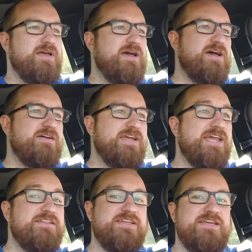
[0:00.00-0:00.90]

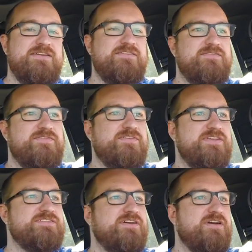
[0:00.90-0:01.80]
Handling for
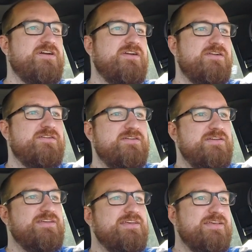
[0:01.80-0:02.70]
this car
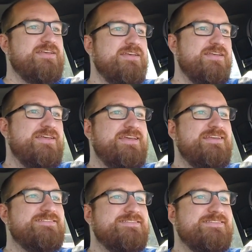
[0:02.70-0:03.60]

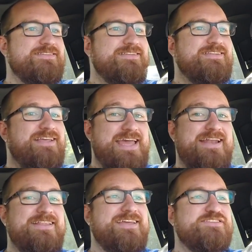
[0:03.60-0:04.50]
is
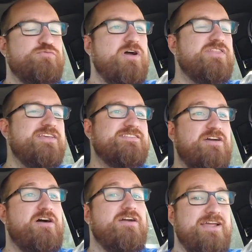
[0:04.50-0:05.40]
what this
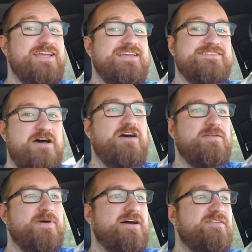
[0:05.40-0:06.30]
car is
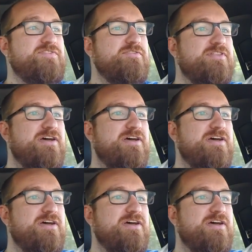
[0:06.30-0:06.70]
all about. If you